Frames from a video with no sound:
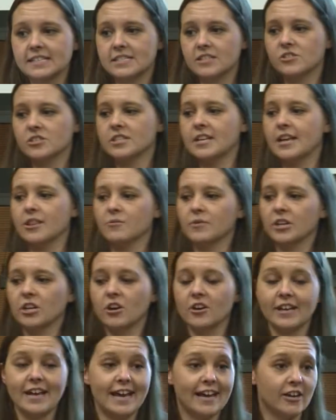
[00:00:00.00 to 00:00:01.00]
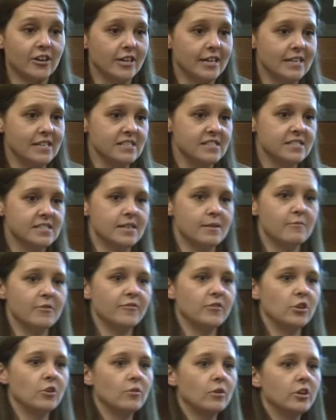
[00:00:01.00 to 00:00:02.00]
there's another one called Heggerty. Some
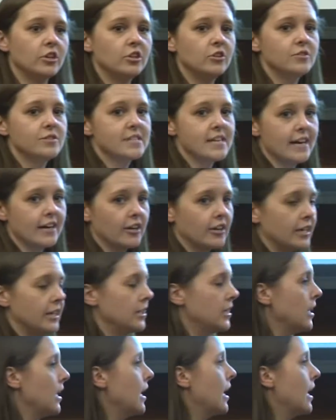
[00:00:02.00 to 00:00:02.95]
of you use Heggerty.